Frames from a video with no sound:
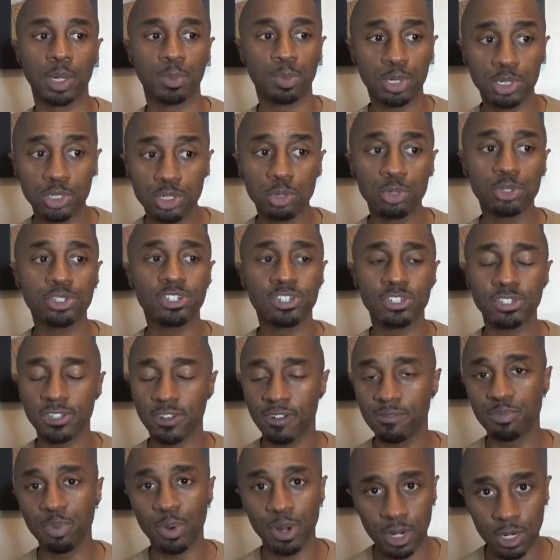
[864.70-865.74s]
producers
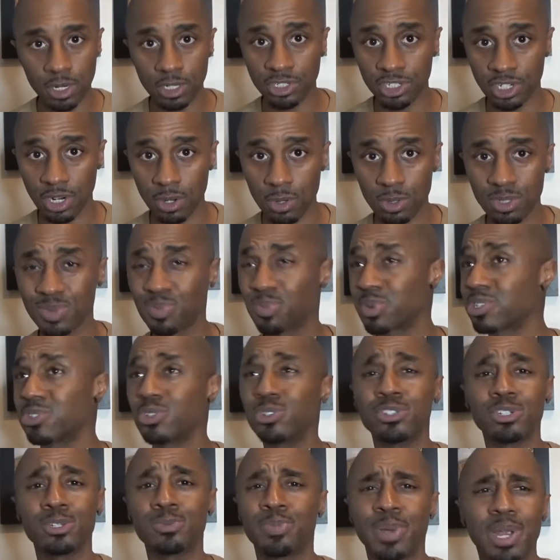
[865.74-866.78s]
of bringer shows,
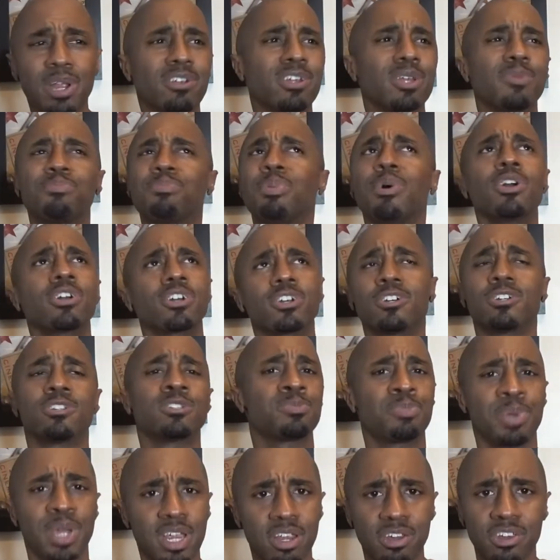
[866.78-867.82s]
producers period,
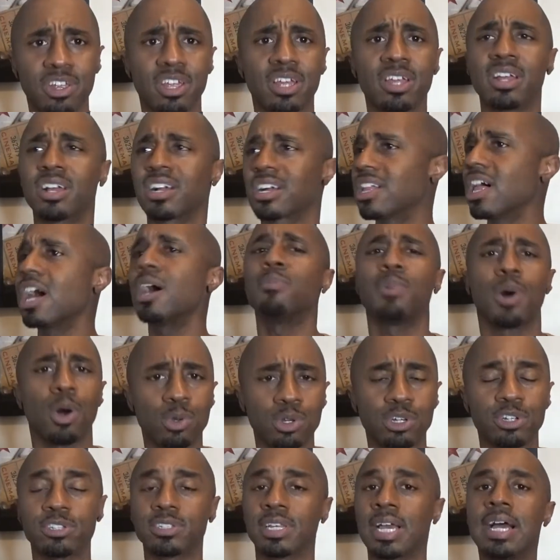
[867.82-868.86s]
bookers period, club
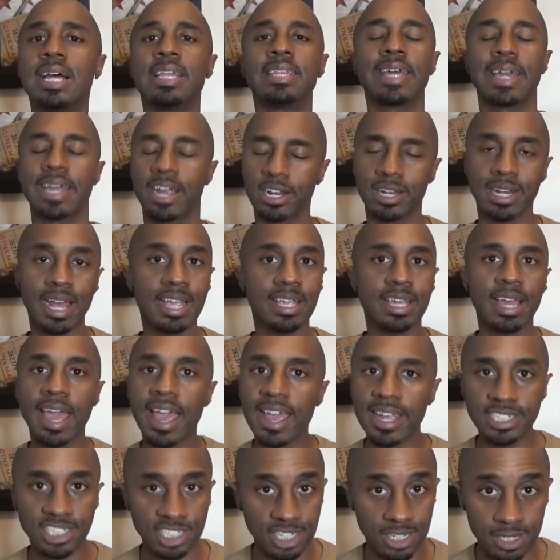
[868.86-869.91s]
owners, they are not your
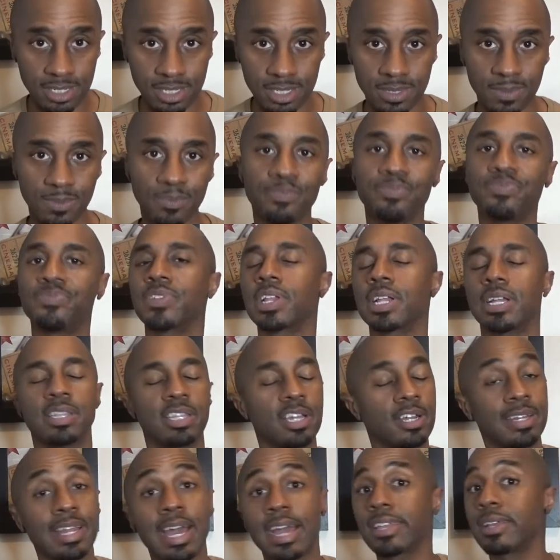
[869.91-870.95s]
agents.
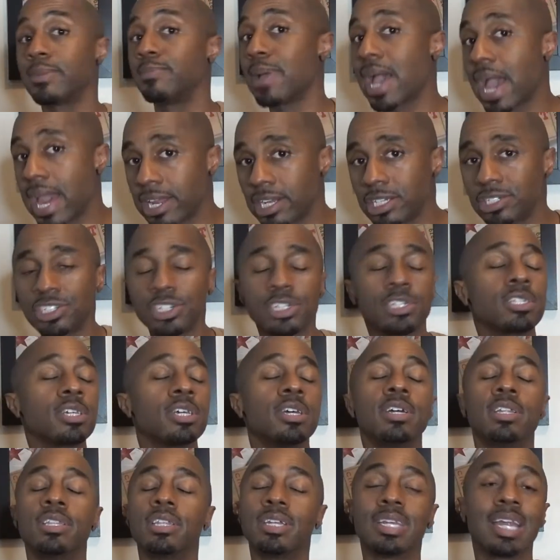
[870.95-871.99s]
They're not your managers.
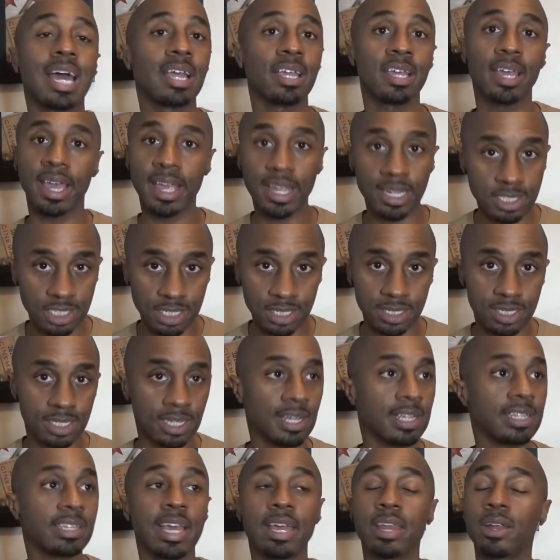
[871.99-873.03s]
They're not your agents.
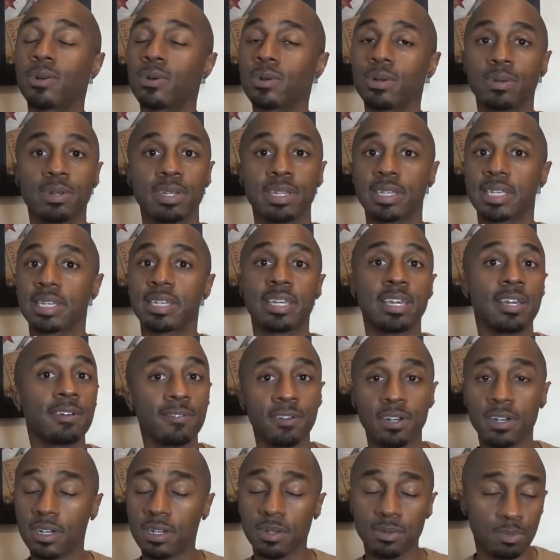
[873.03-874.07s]
They don't give
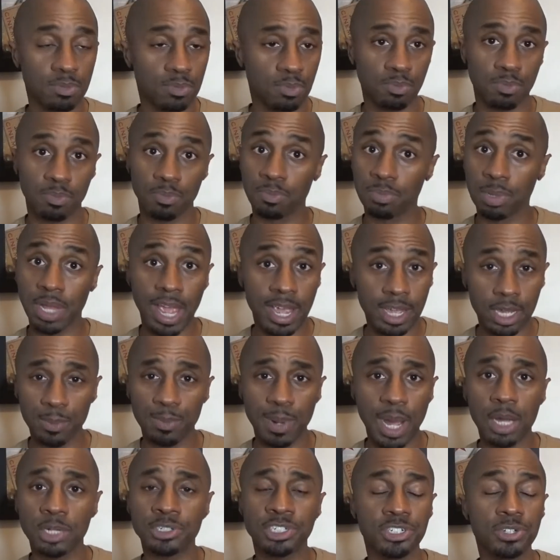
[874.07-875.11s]
a blank
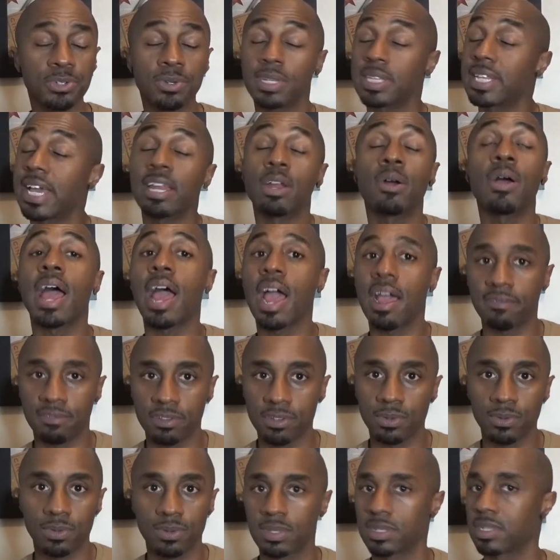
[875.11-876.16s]
about you, and they don't have
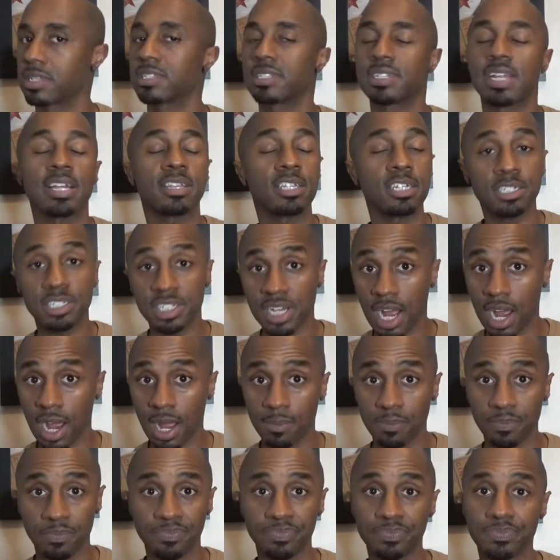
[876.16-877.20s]
to. It's not their
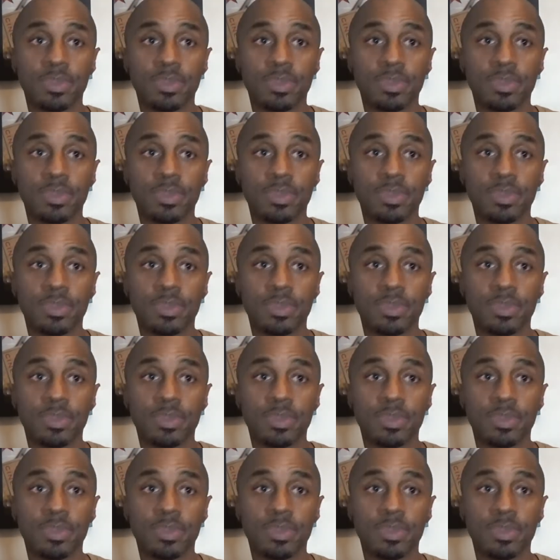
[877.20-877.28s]
job.